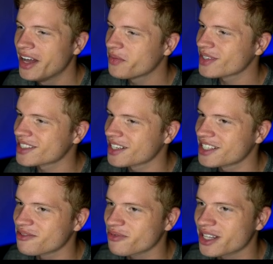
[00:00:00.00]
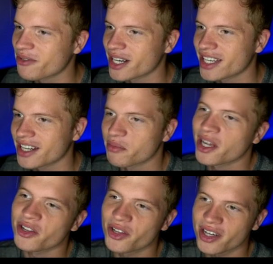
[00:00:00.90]
plus I just really want to get a
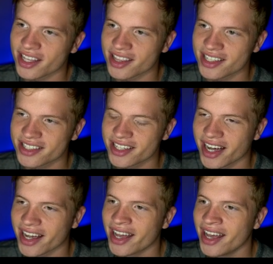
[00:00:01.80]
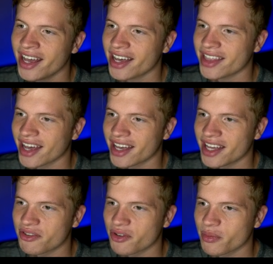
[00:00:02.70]
better look at this guy in that
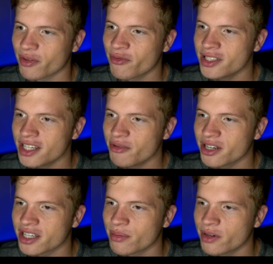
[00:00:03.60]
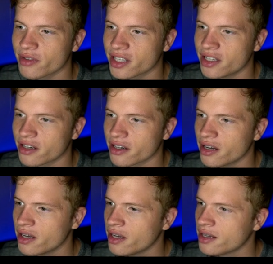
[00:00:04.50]
end room. But first I want to come over
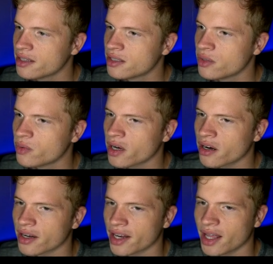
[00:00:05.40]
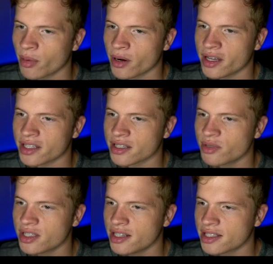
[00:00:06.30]
here to where our neighbor is. I'm
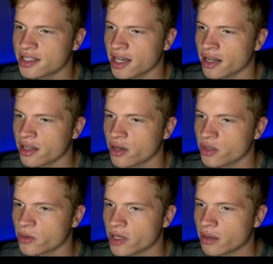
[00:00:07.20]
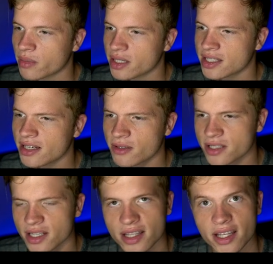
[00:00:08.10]
just gonna say hello to him and see if
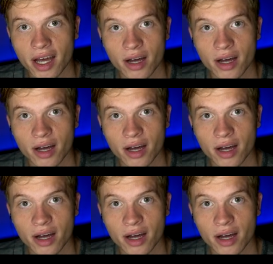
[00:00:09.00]
there's anything